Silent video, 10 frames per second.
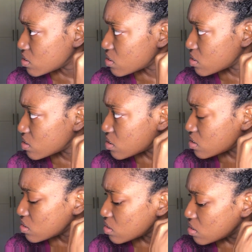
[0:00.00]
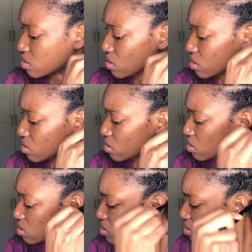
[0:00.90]

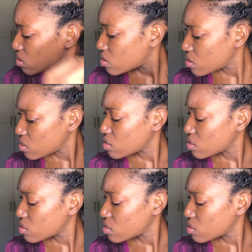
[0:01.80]
(no one is talking)